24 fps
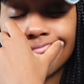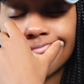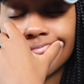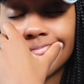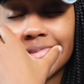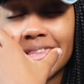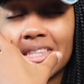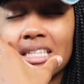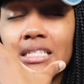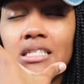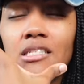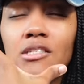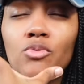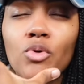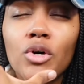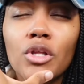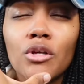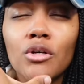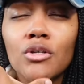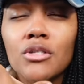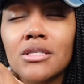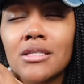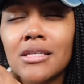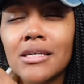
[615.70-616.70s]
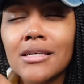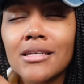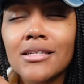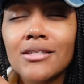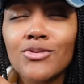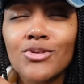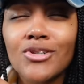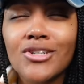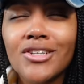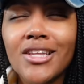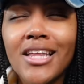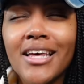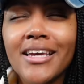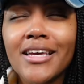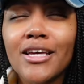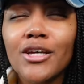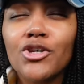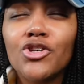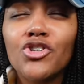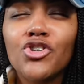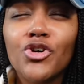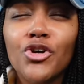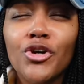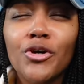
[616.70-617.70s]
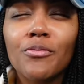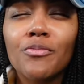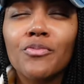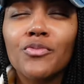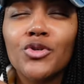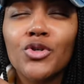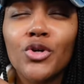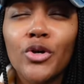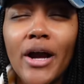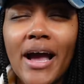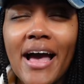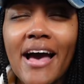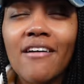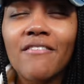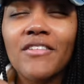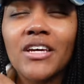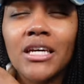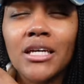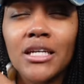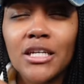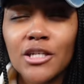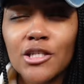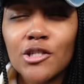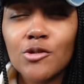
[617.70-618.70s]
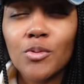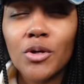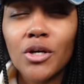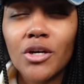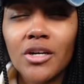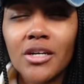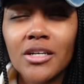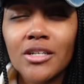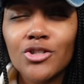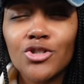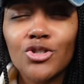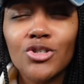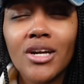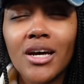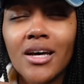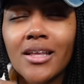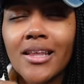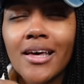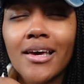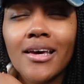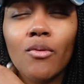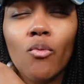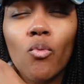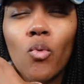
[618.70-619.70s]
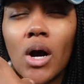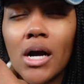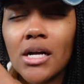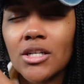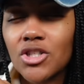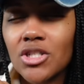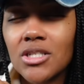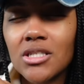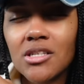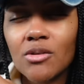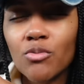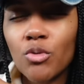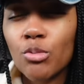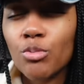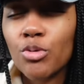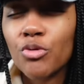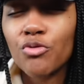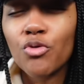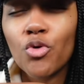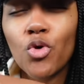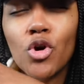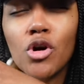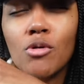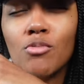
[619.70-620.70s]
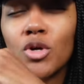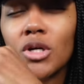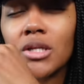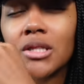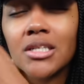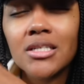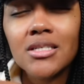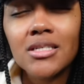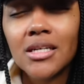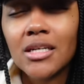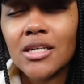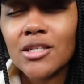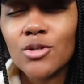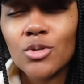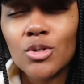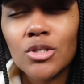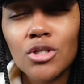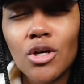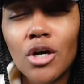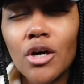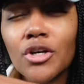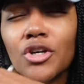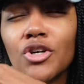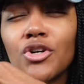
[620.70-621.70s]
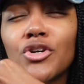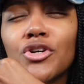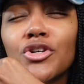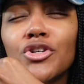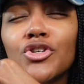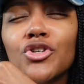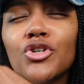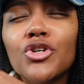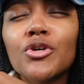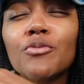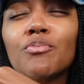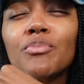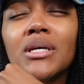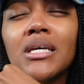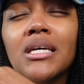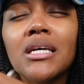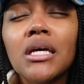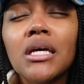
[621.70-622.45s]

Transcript: is one of those things where like you're having an experience. You're not like watching someone perform or listening to a song. You're being